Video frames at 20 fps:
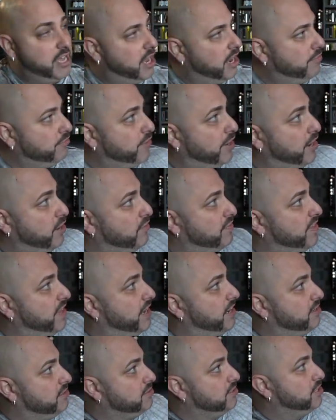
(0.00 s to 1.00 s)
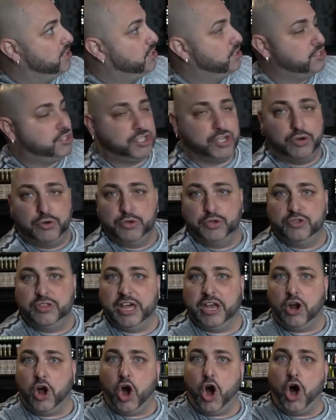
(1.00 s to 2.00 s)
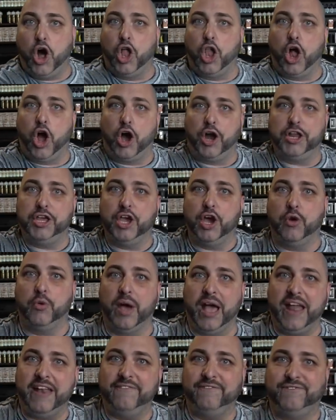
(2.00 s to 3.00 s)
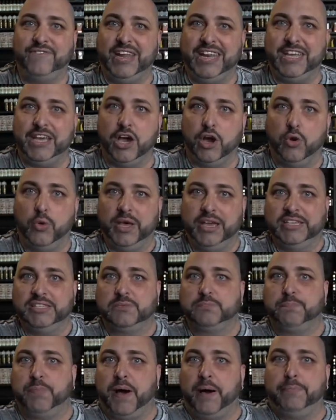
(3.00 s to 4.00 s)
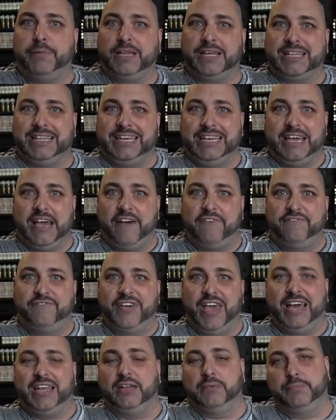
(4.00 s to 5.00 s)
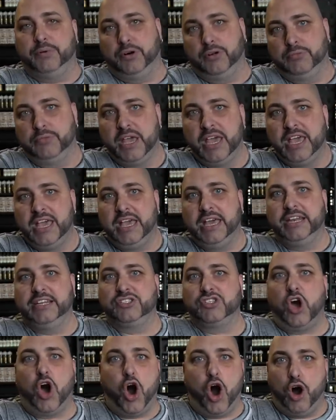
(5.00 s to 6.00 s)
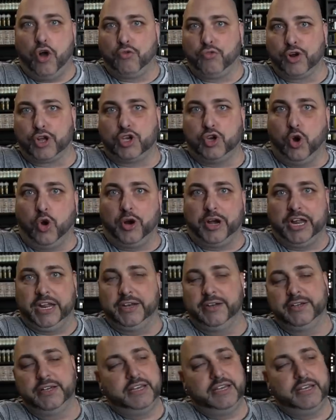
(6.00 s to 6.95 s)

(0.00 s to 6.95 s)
and right over there showing you that all audio and video is publicly available. It is all recorded.